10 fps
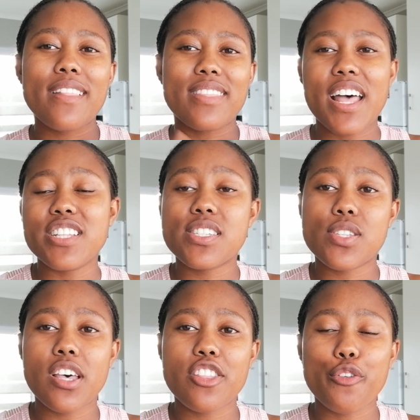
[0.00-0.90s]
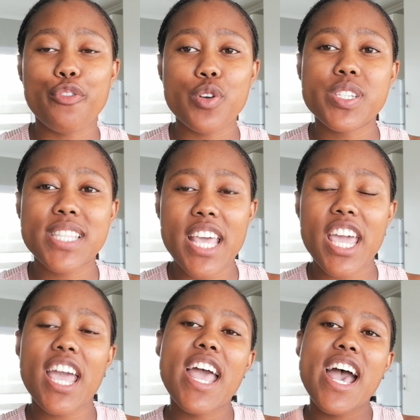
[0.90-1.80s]
That's the first
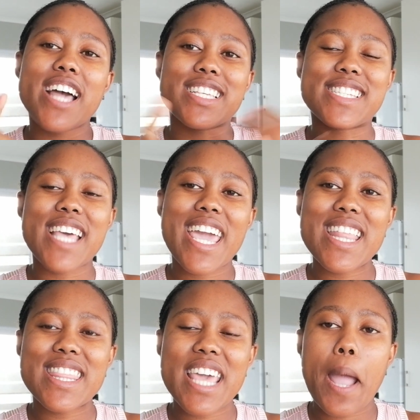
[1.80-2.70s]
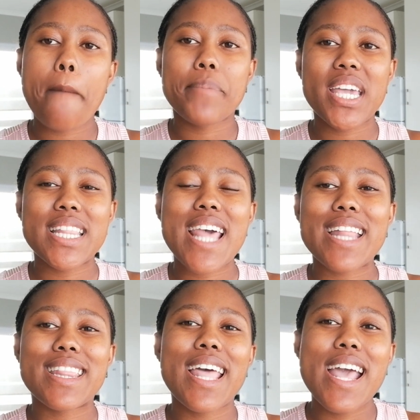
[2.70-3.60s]
thing. The second thing being
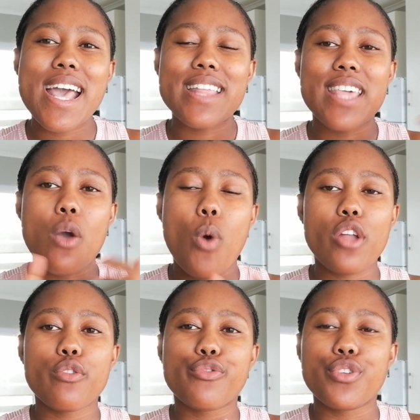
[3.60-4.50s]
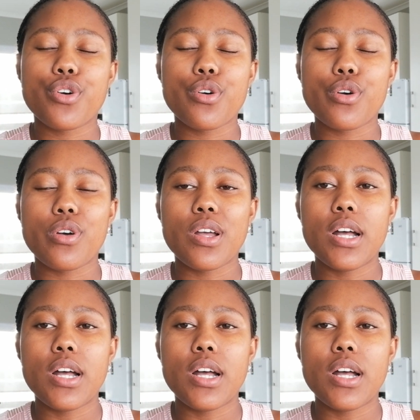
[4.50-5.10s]
that they're one of the